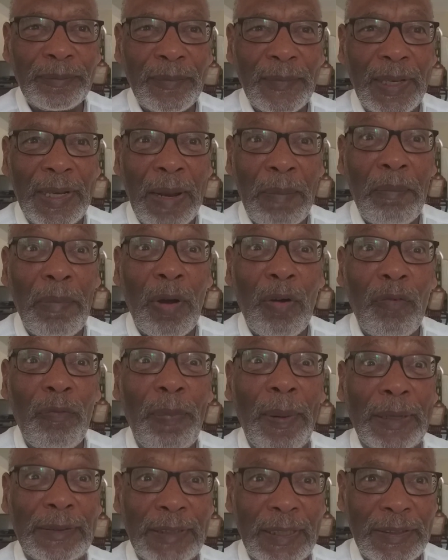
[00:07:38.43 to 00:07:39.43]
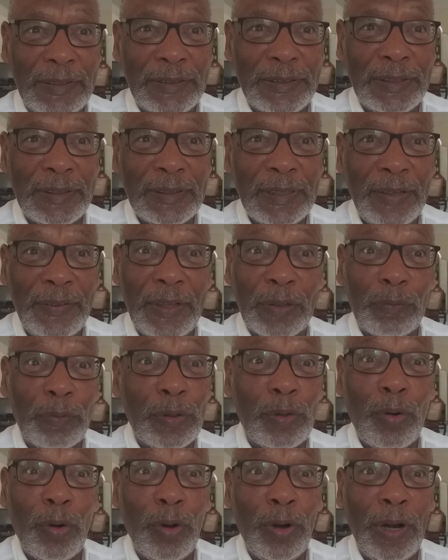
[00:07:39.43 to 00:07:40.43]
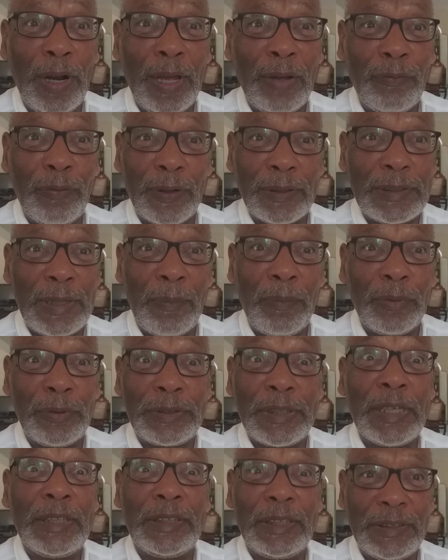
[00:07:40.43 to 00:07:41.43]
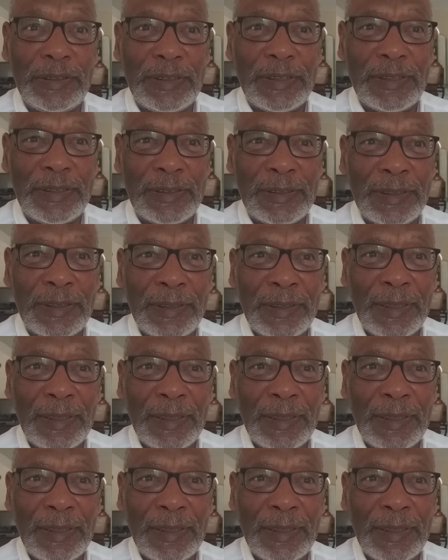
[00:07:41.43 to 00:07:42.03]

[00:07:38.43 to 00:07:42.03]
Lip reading: number of patterns that we call, for example, sentences.